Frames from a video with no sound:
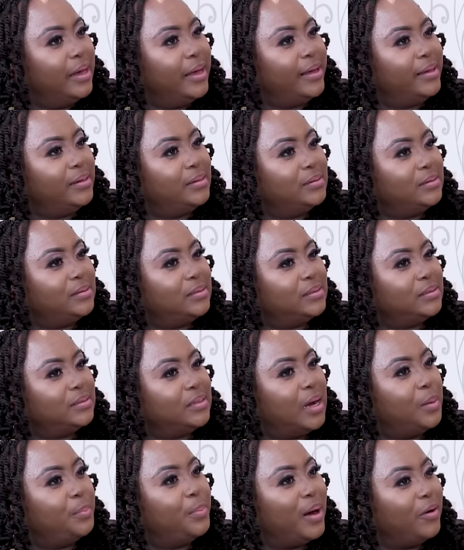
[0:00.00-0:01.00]
and
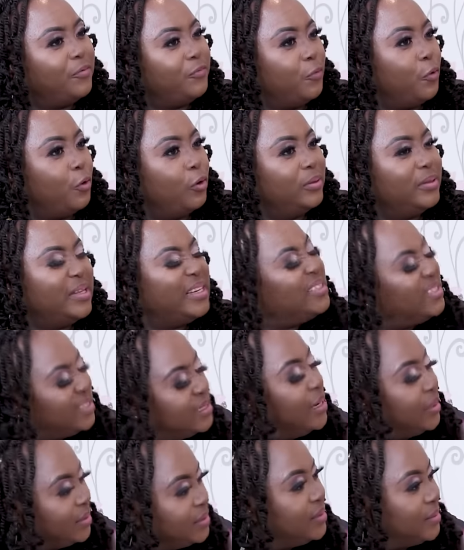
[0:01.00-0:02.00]
above all the
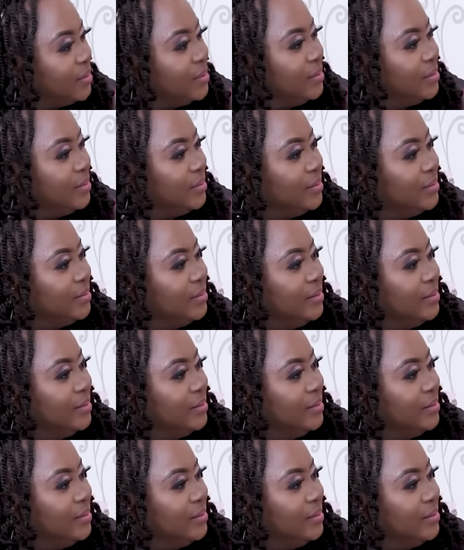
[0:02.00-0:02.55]
tears.